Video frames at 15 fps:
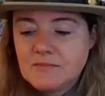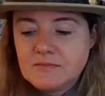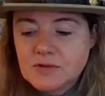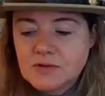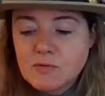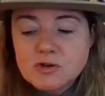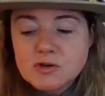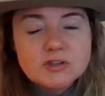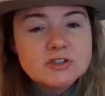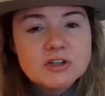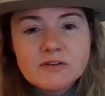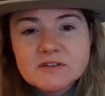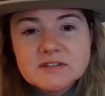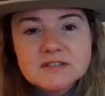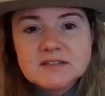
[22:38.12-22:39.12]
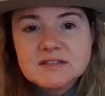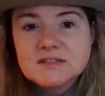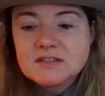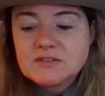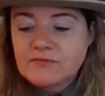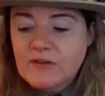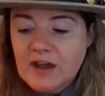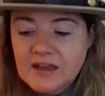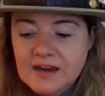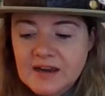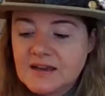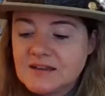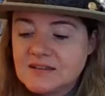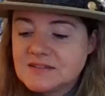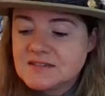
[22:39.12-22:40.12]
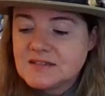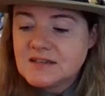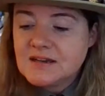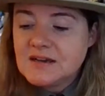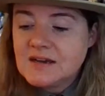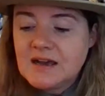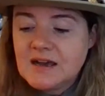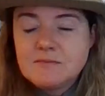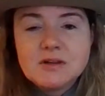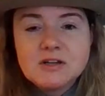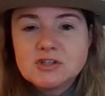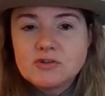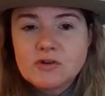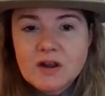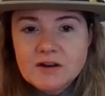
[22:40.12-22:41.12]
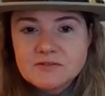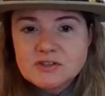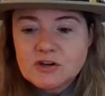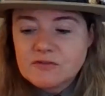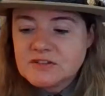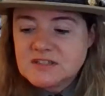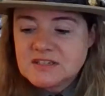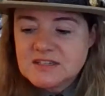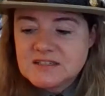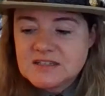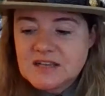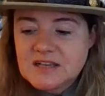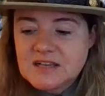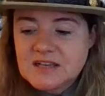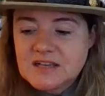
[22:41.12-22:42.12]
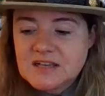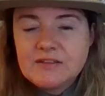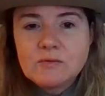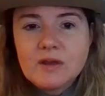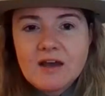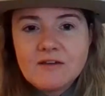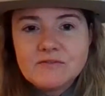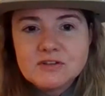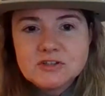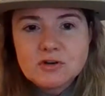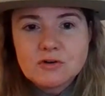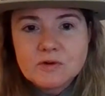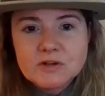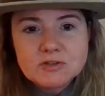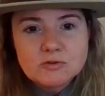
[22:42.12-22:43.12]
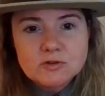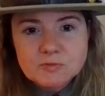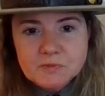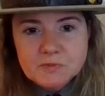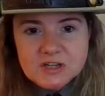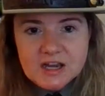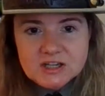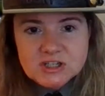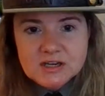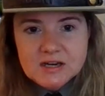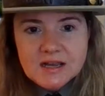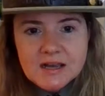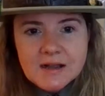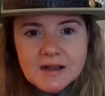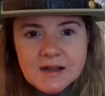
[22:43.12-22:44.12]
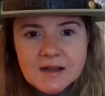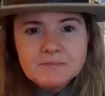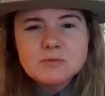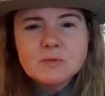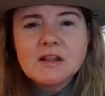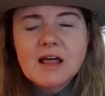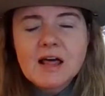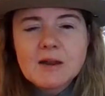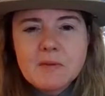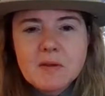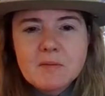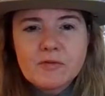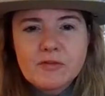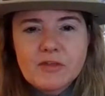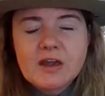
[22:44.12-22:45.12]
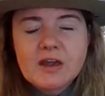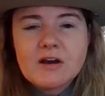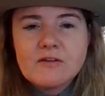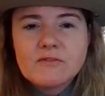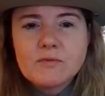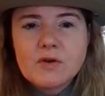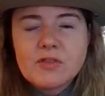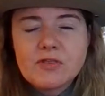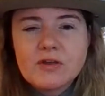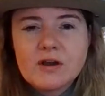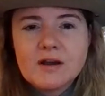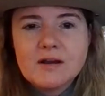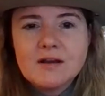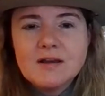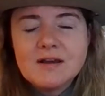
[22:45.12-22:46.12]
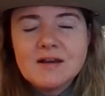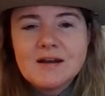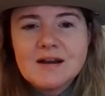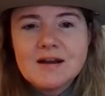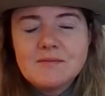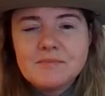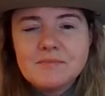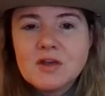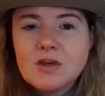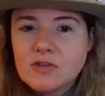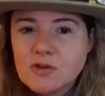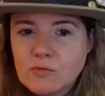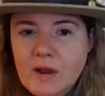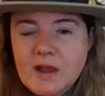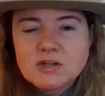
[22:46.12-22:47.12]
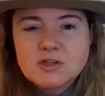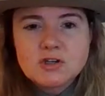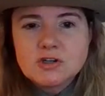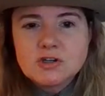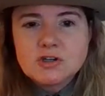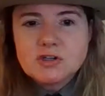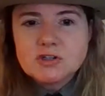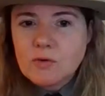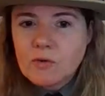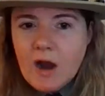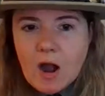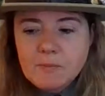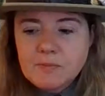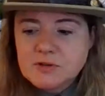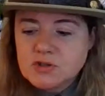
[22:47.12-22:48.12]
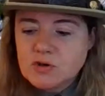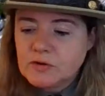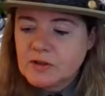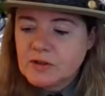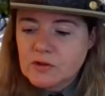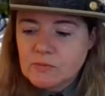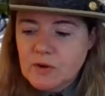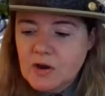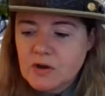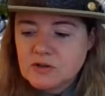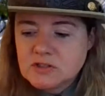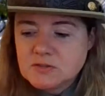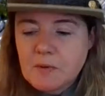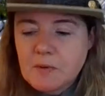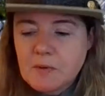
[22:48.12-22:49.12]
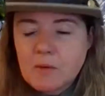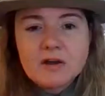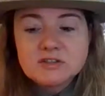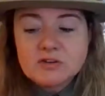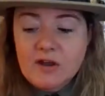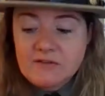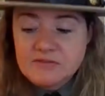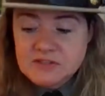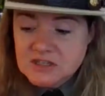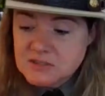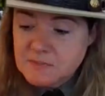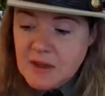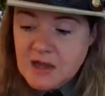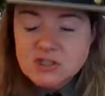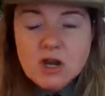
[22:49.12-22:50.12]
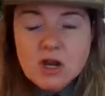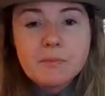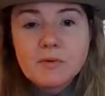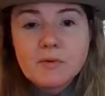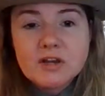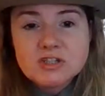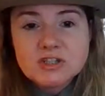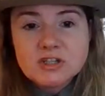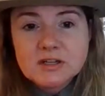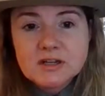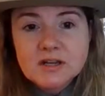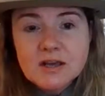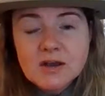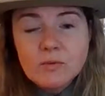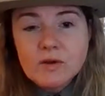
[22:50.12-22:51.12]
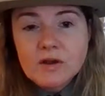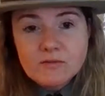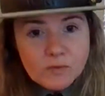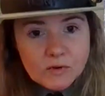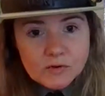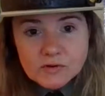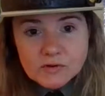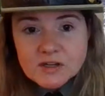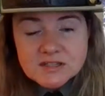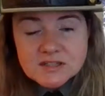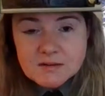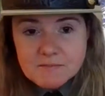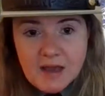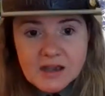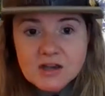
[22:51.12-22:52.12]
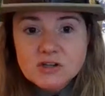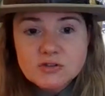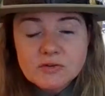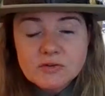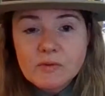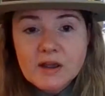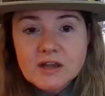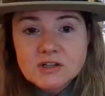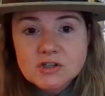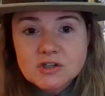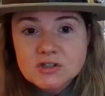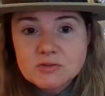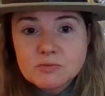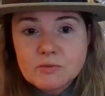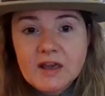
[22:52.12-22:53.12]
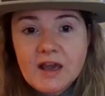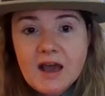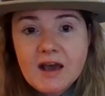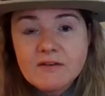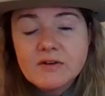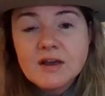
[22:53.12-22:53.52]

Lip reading: commercial services, finance, administrative services, and then we have visitor and resource protection. That's what a lot of people think of with the rangers who are out patrolling the roads, but we also have dispatch operation. We have wilderness and backcountry rangers. We have